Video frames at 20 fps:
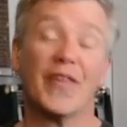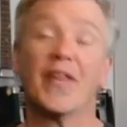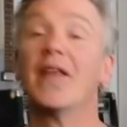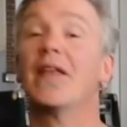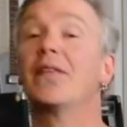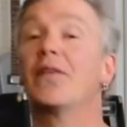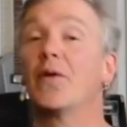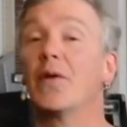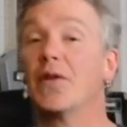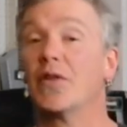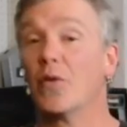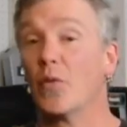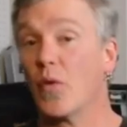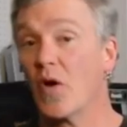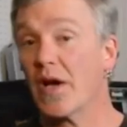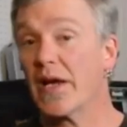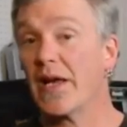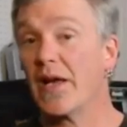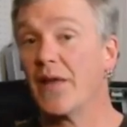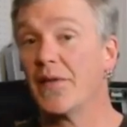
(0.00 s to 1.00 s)
They're either
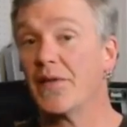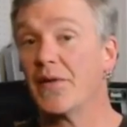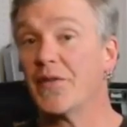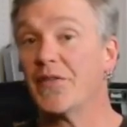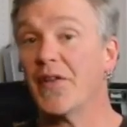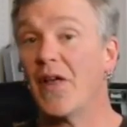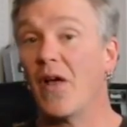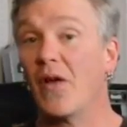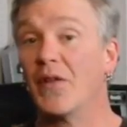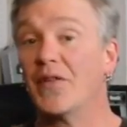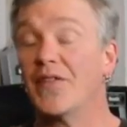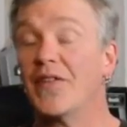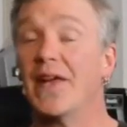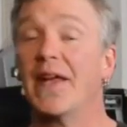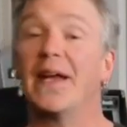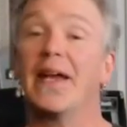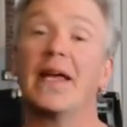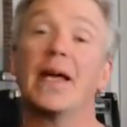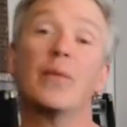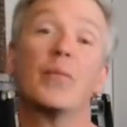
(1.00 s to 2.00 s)
working on their solid state
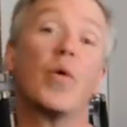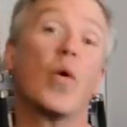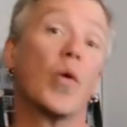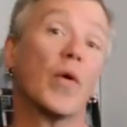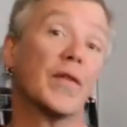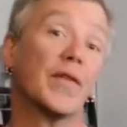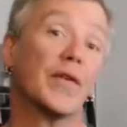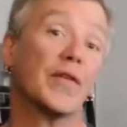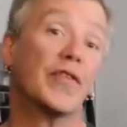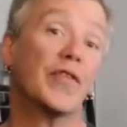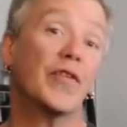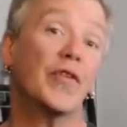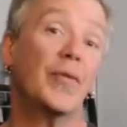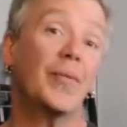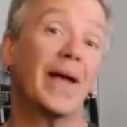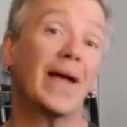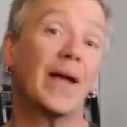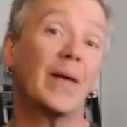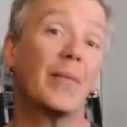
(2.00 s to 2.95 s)
amp or their tube amp.